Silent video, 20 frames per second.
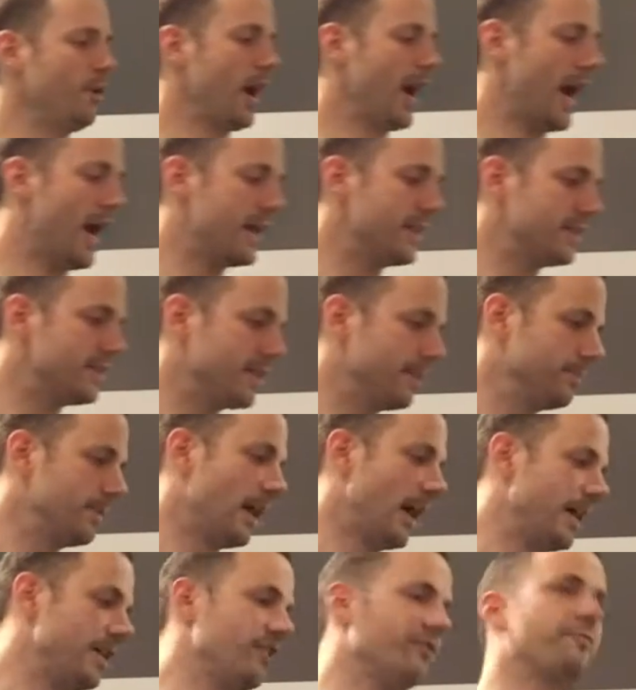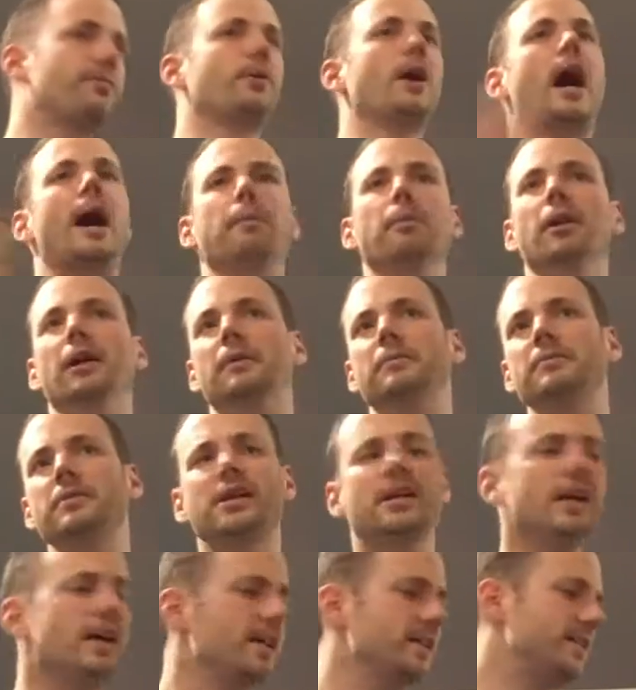has some kind of
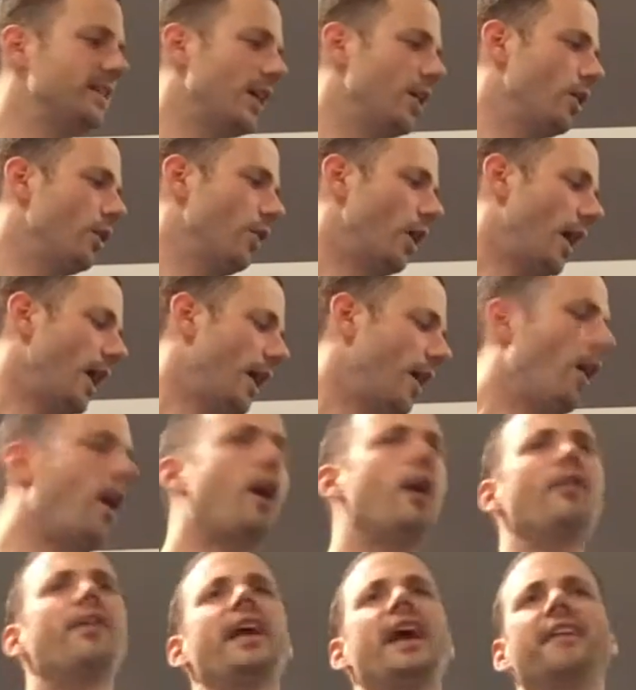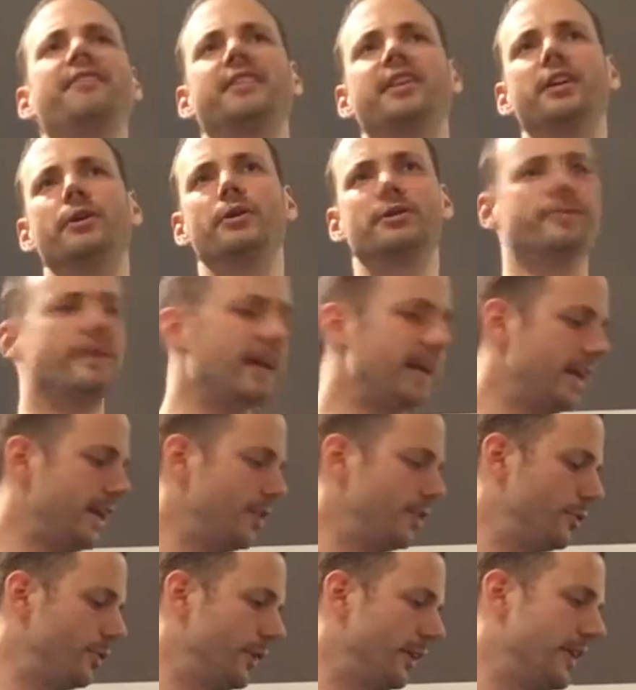problem, so all they have to do is make it
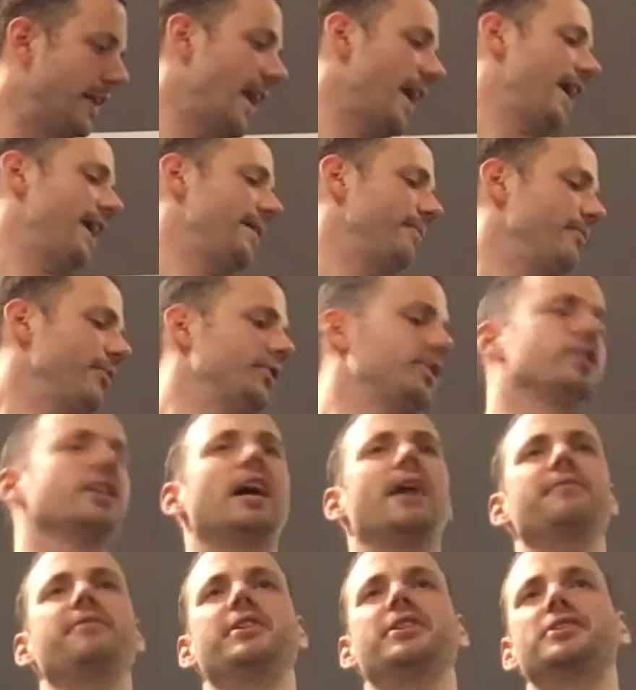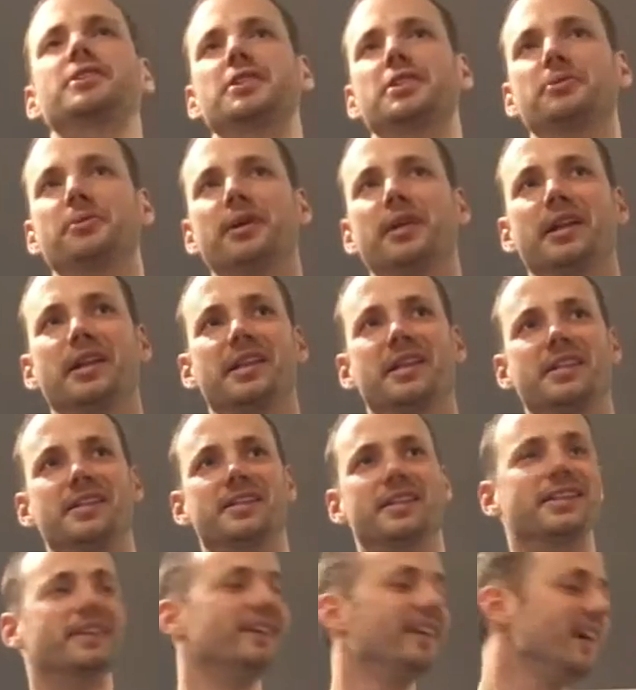into a game, which is obviously really
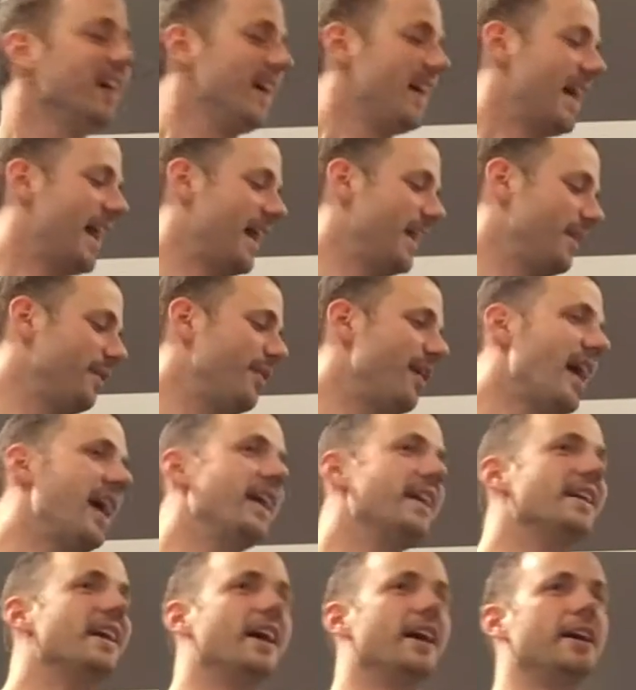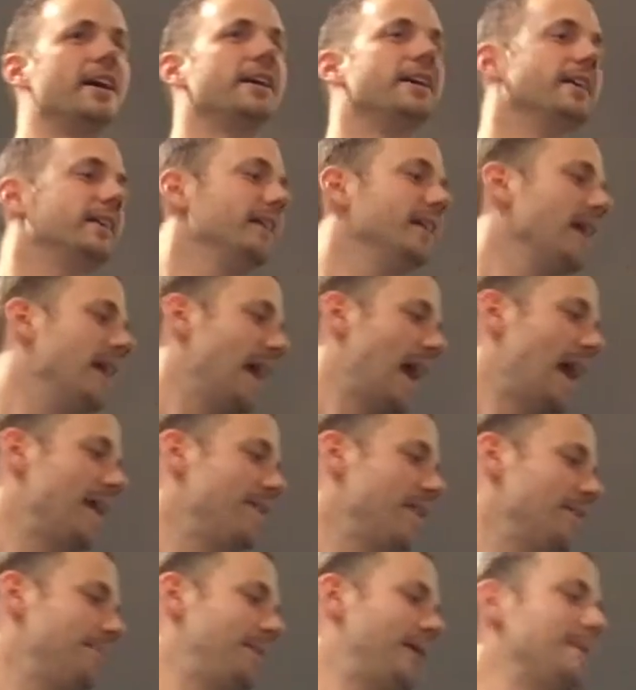easy. And
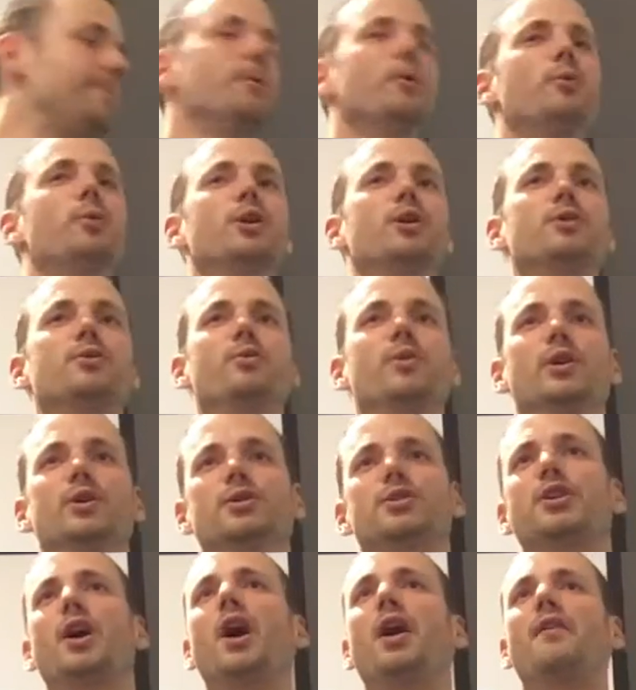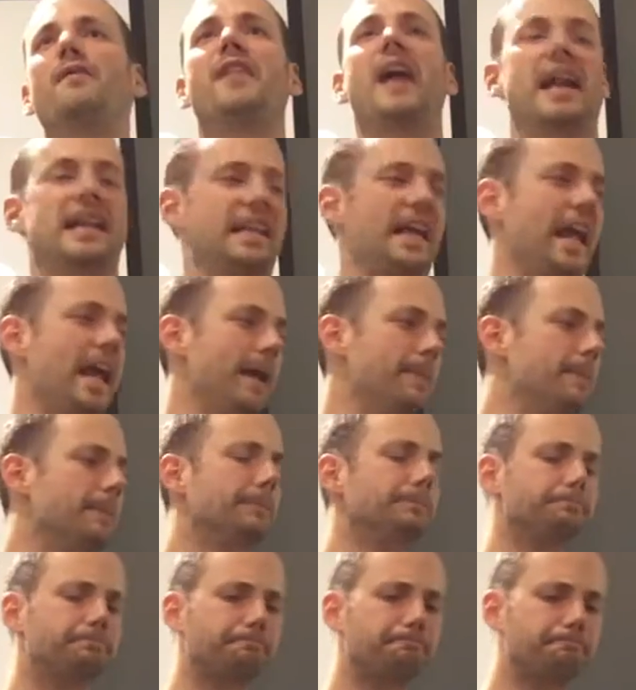then people will solve that
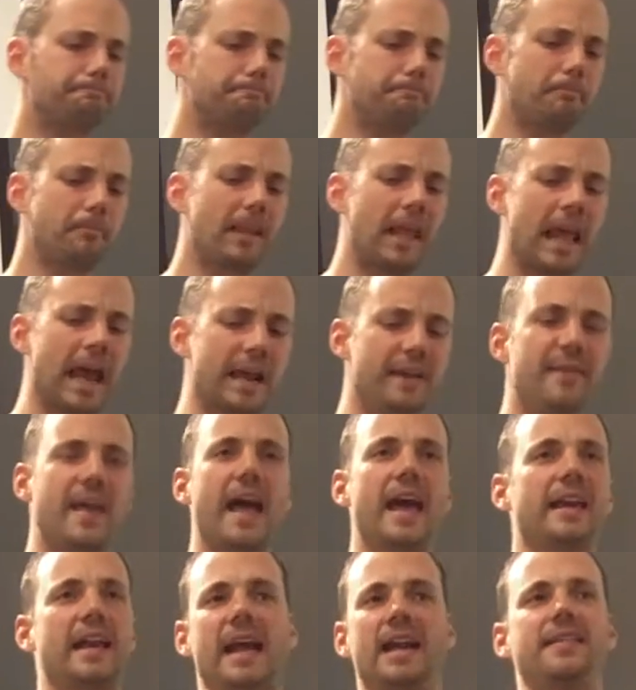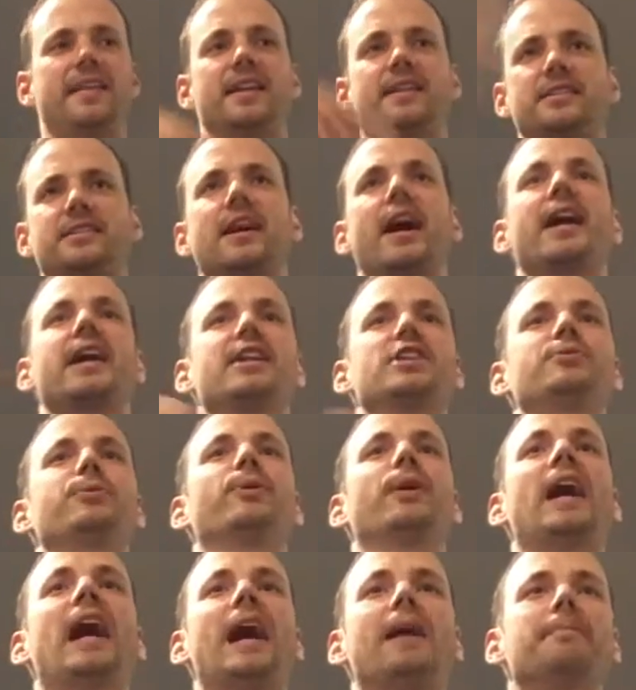game, and then science
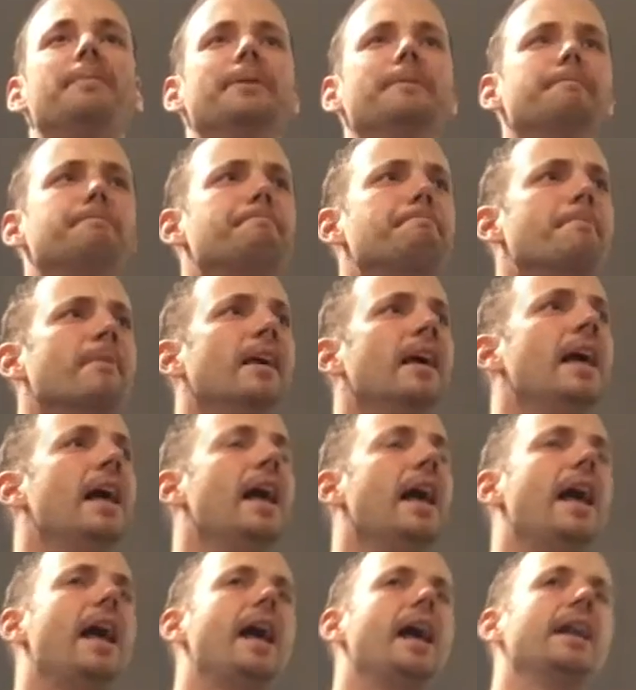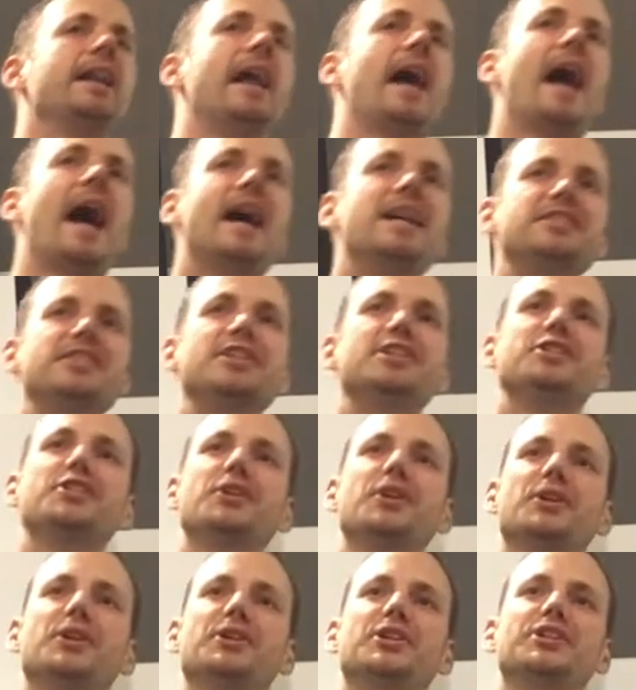will happen. And as it
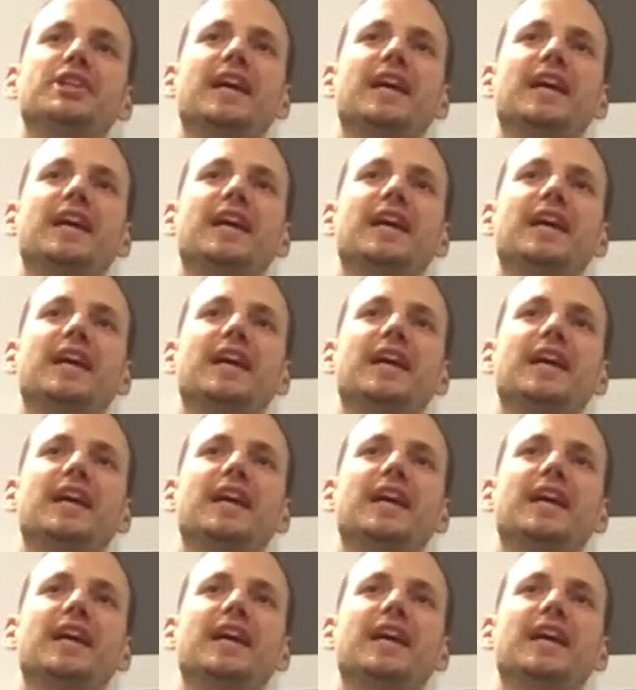turns